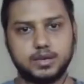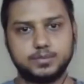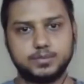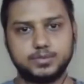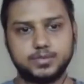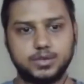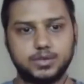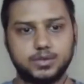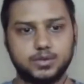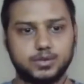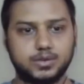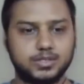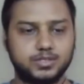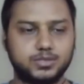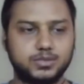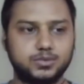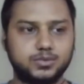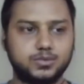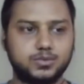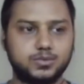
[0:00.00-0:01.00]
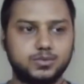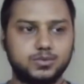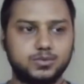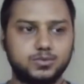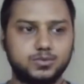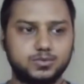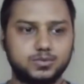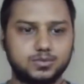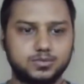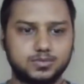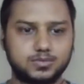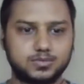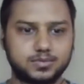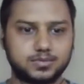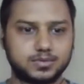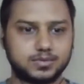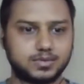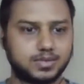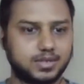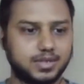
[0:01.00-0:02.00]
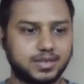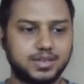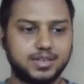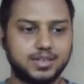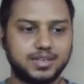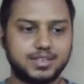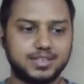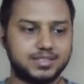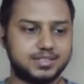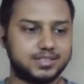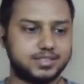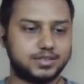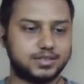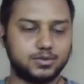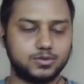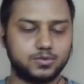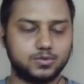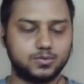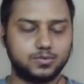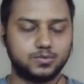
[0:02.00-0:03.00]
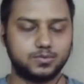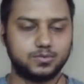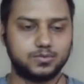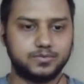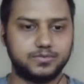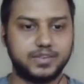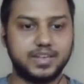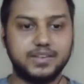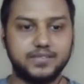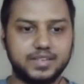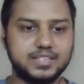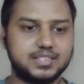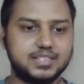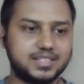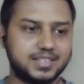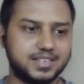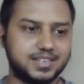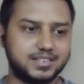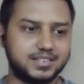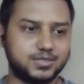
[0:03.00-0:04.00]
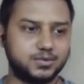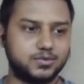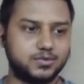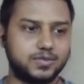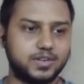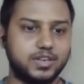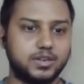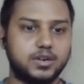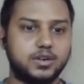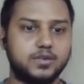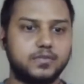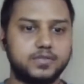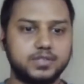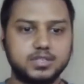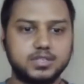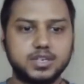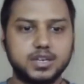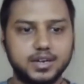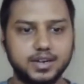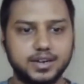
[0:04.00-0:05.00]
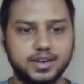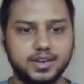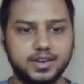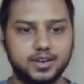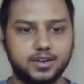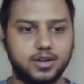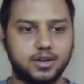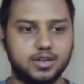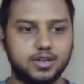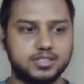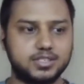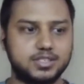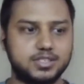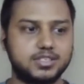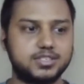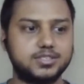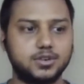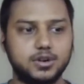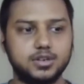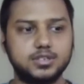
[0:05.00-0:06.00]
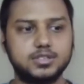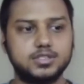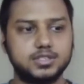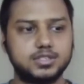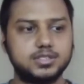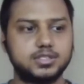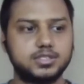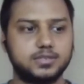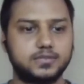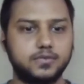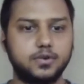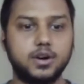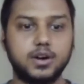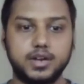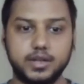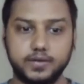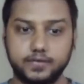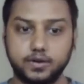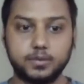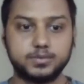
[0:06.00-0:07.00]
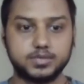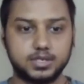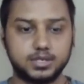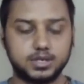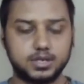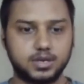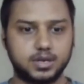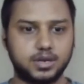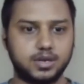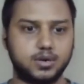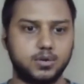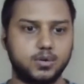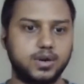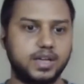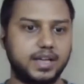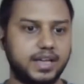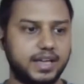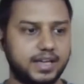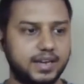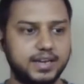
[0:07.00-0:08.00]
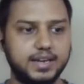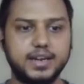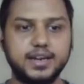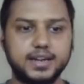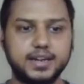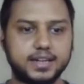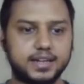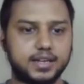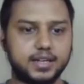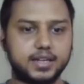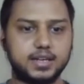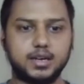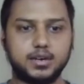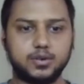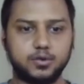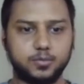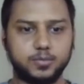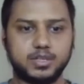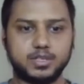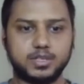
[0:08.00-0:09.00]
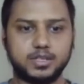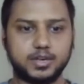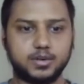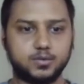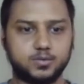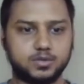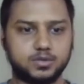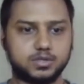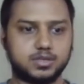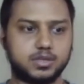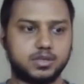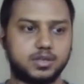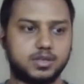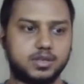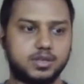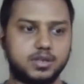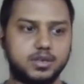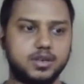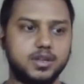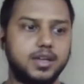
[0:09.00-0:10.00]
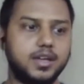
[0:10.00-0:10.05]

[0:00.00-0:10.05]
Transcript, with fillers: Absolutely. so So it is, you know, very well said. So when you're working in technology, and it's not just for DevOps and cloud, any technical domain that you're working in,